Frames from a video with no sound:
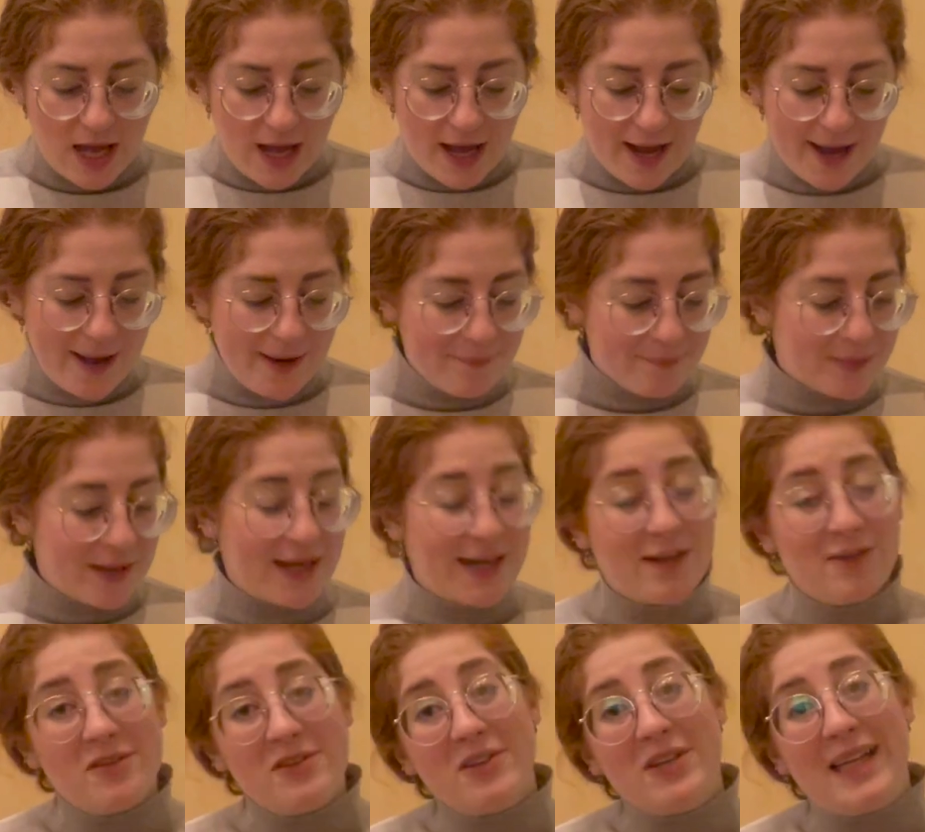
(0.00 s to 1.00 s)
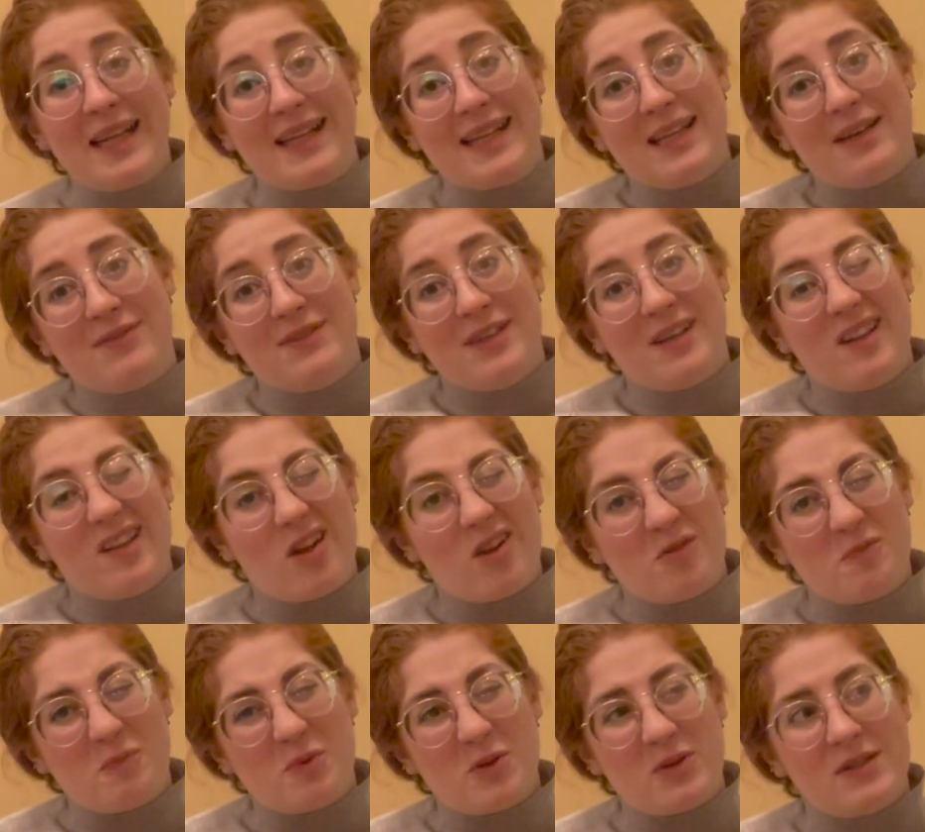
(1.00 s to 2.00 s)
And I also get gifted a lot
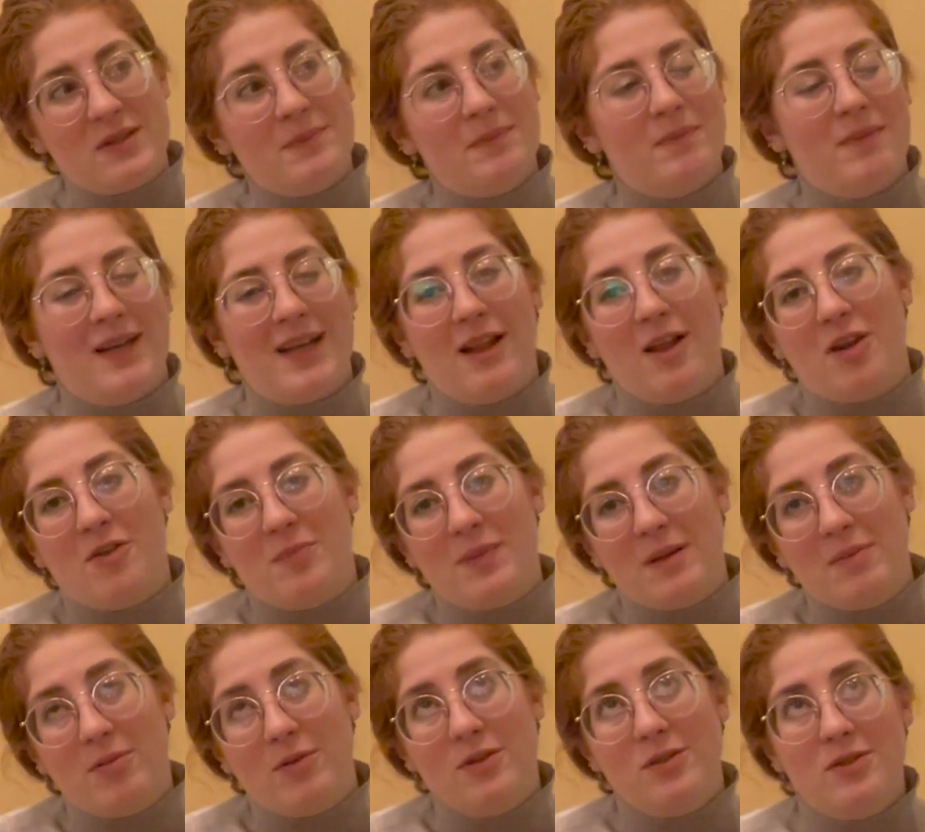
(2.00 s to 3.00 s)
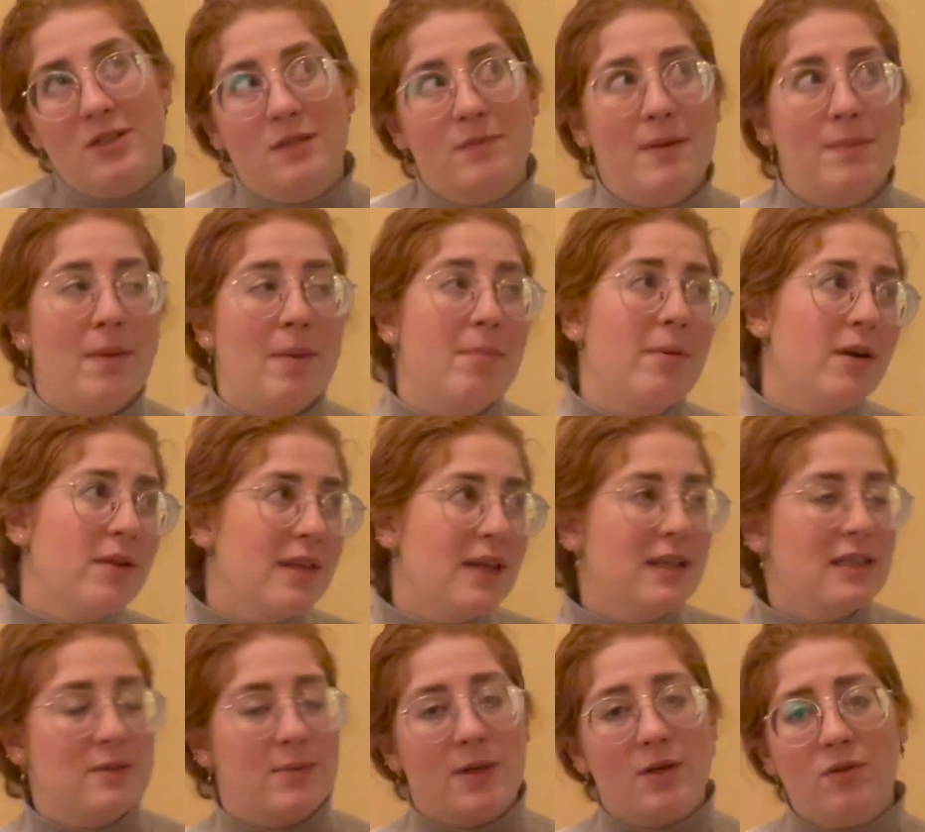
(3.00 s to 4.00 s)
of books by a lot of people, so it's been my birthday,
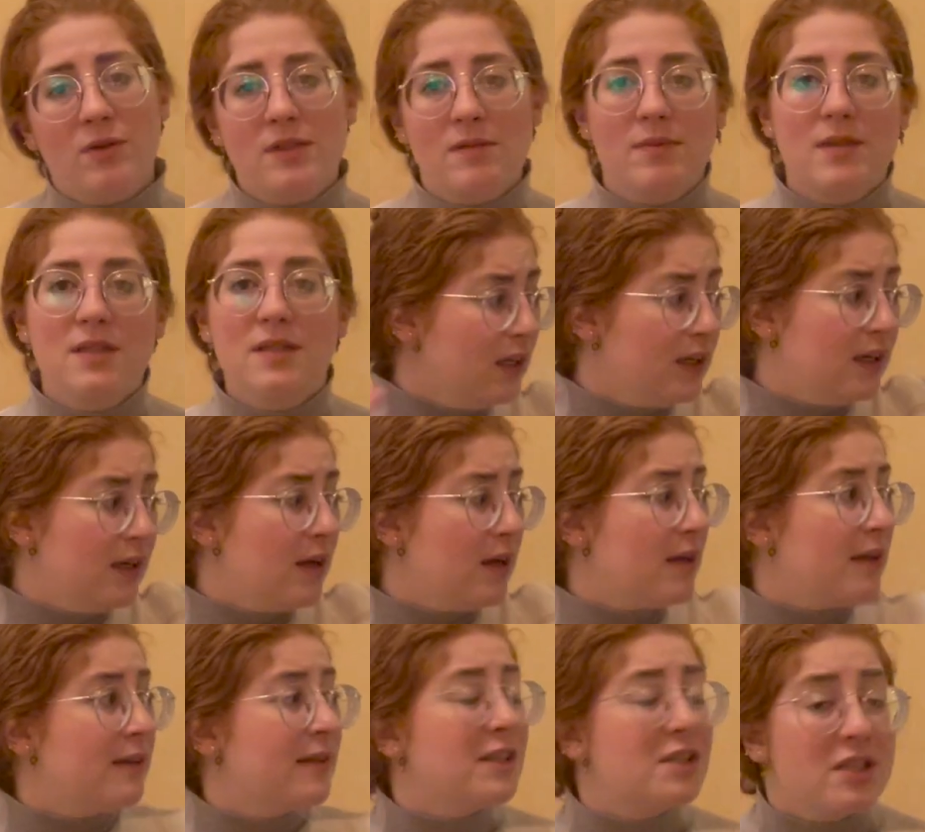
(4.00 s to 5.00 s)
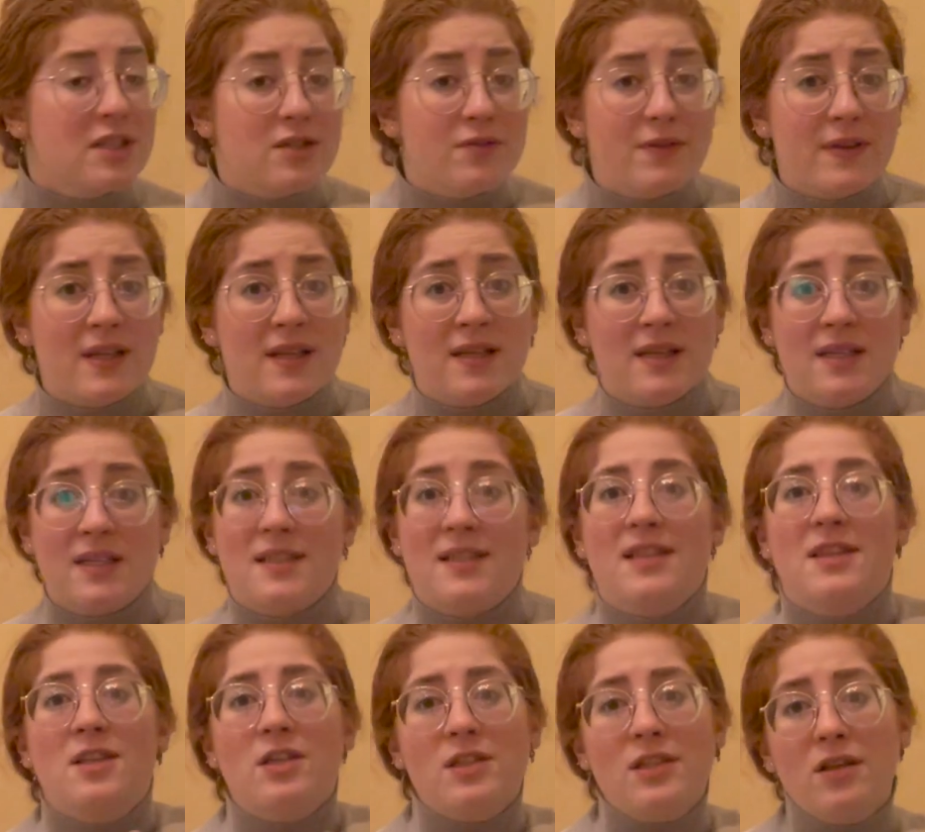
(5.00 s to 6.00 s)
it's been Christmas. The gist of it is,
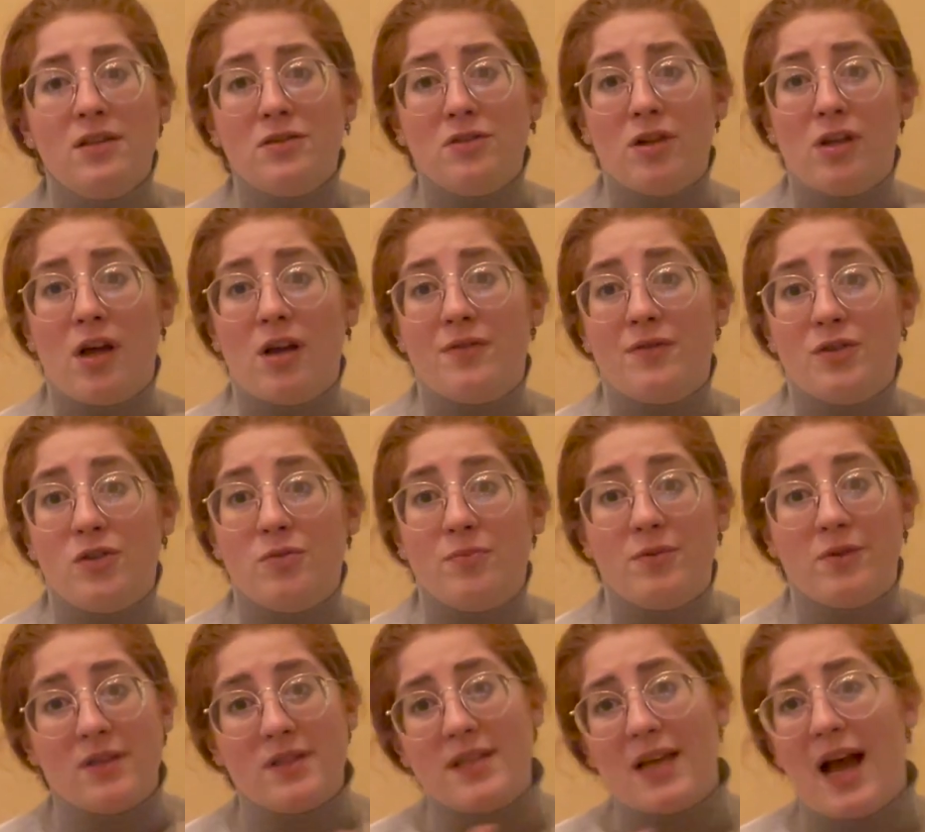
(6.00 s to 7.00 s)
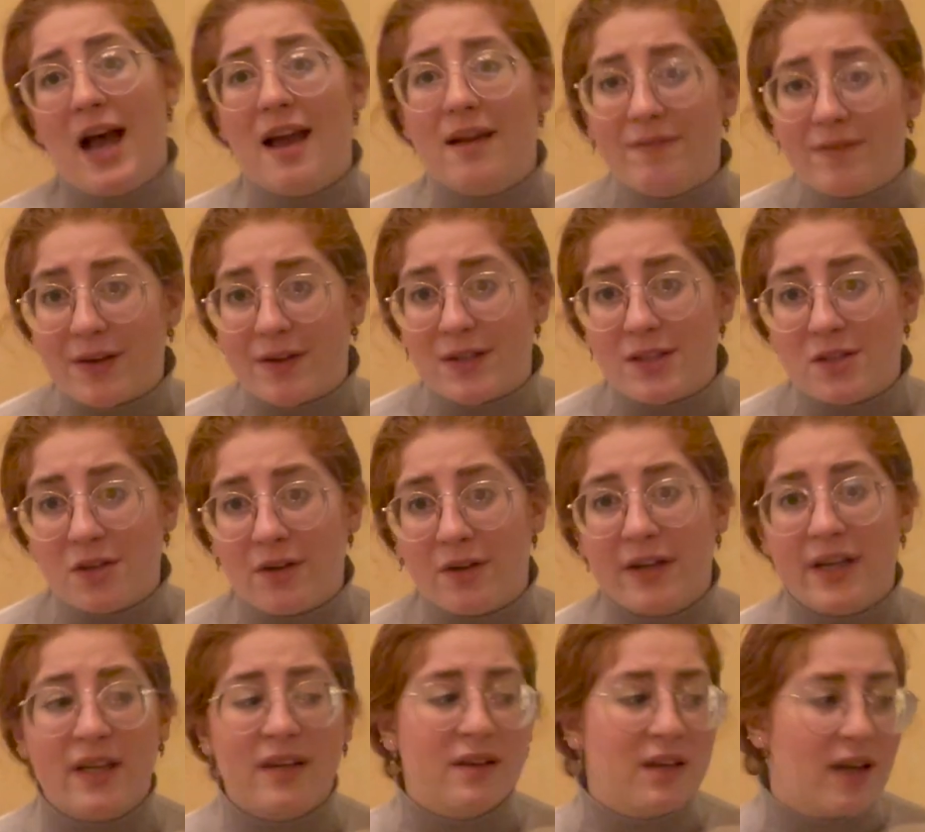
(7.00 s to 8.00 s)
there's a lot of new books. I'm very
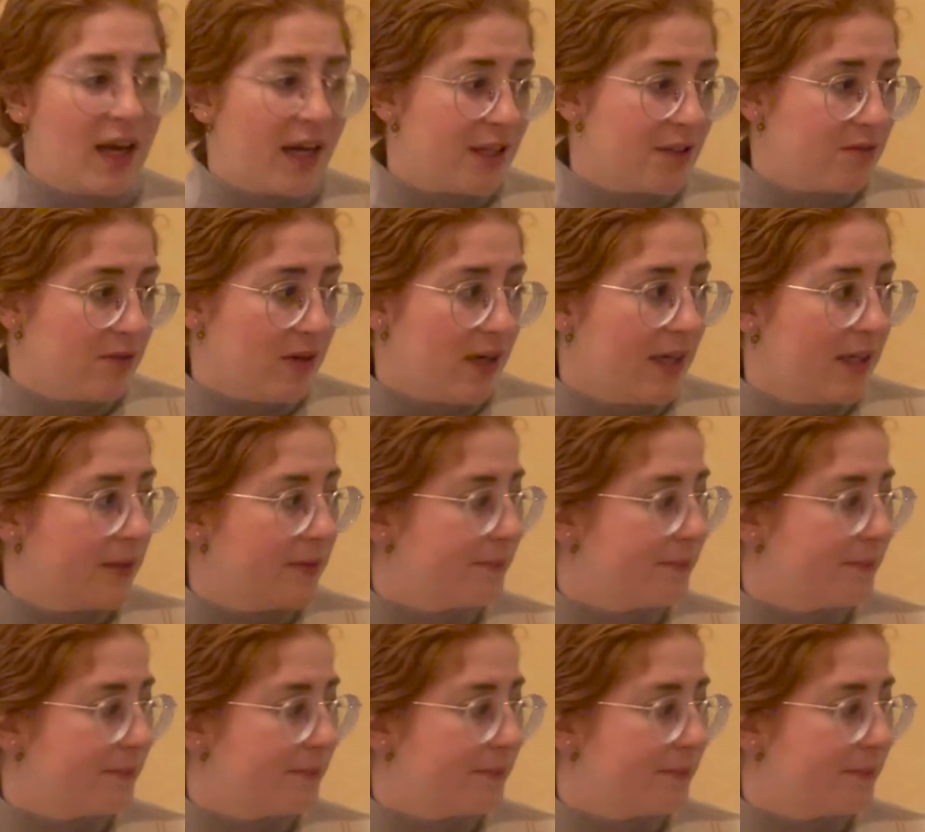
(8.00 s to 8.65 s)
sorry. I tried.